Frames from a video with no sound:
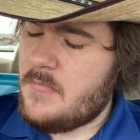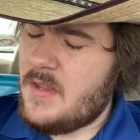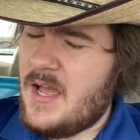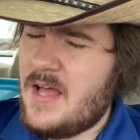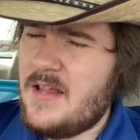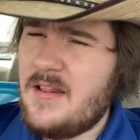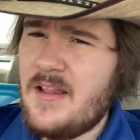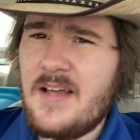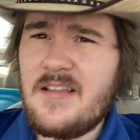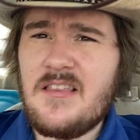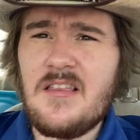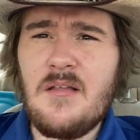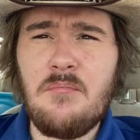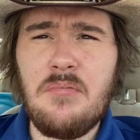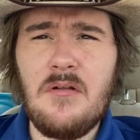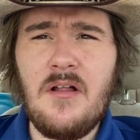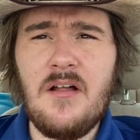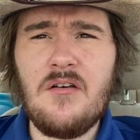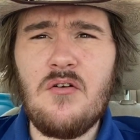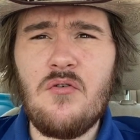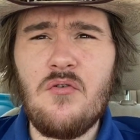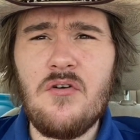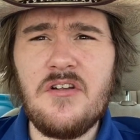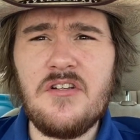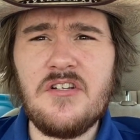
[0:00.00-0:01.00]
I like the
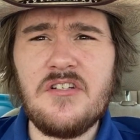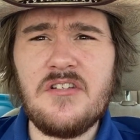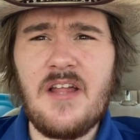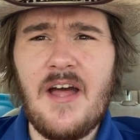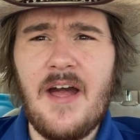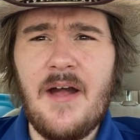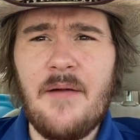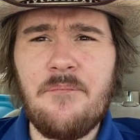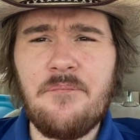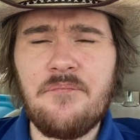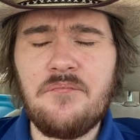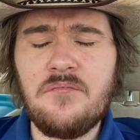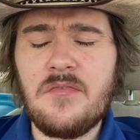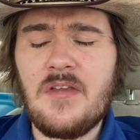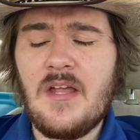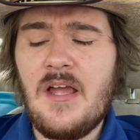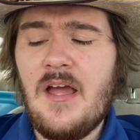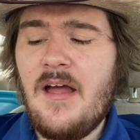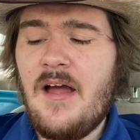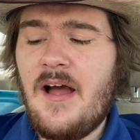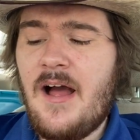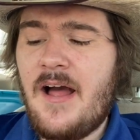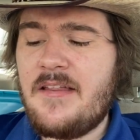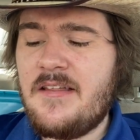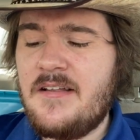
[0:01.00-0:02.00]
blood orange in that.
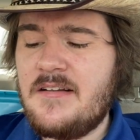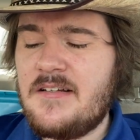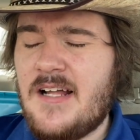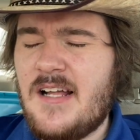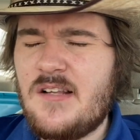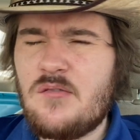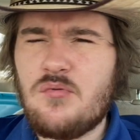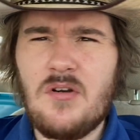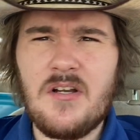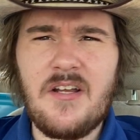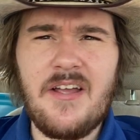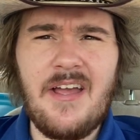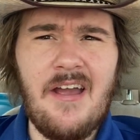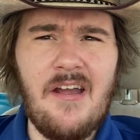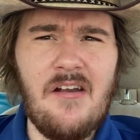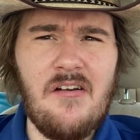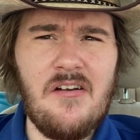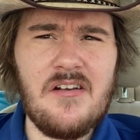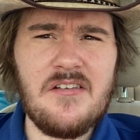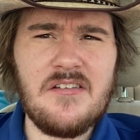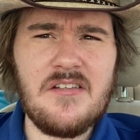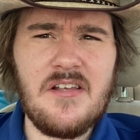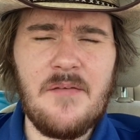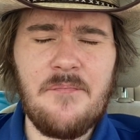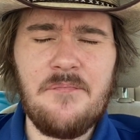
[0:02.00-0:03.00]
I think that's what
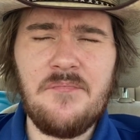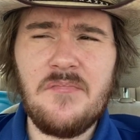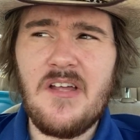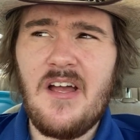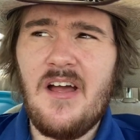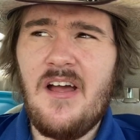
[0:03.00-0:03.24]
carries it.